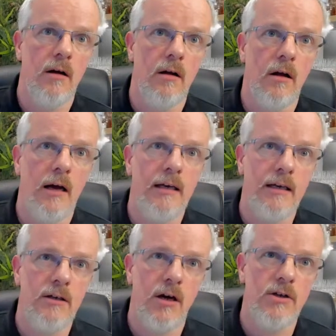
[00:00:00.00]
I
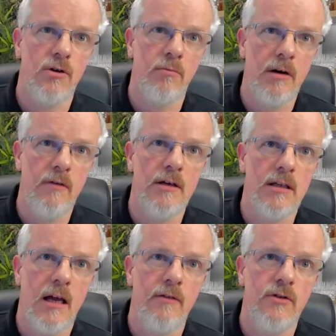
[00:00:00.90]
did touch on previous
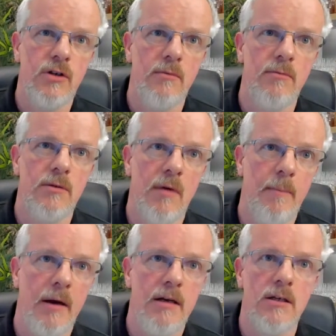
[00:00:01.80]
live streams my
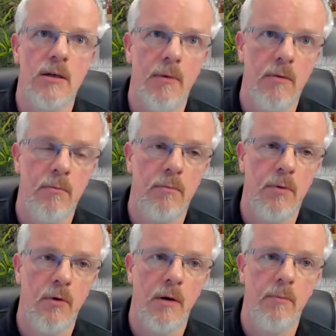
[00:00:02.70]
opinions about
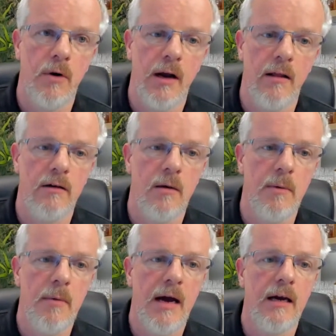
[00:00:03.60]
Brora and Port Ellen coming
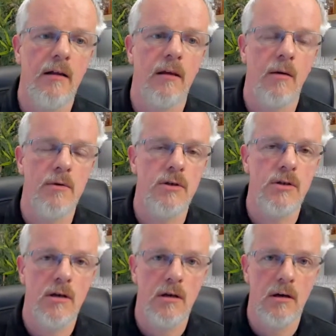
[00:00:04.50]
back. That
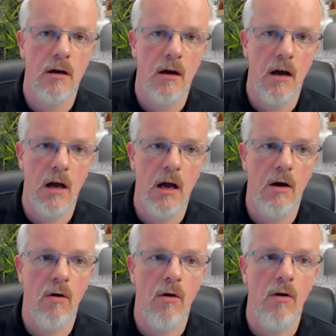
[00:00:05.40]
was
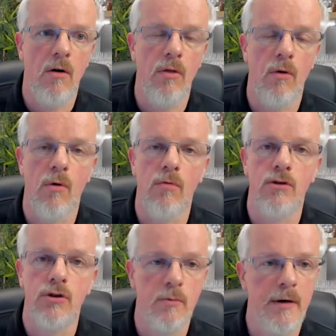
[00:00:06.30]
on the whole
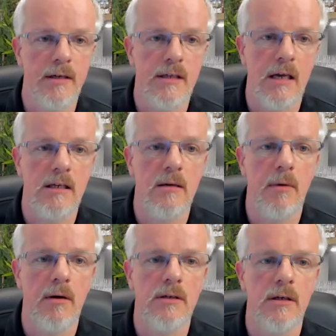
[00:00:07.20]
super excited
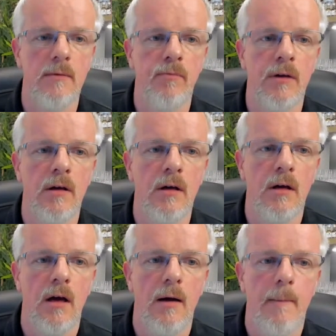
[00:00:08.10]
about it.
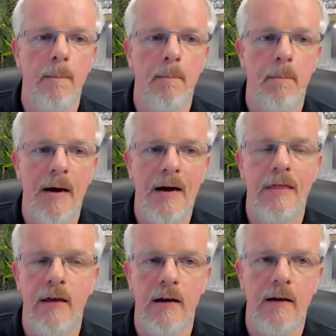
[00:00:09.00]
But I
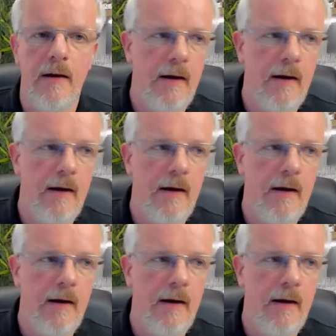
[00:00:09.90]
think,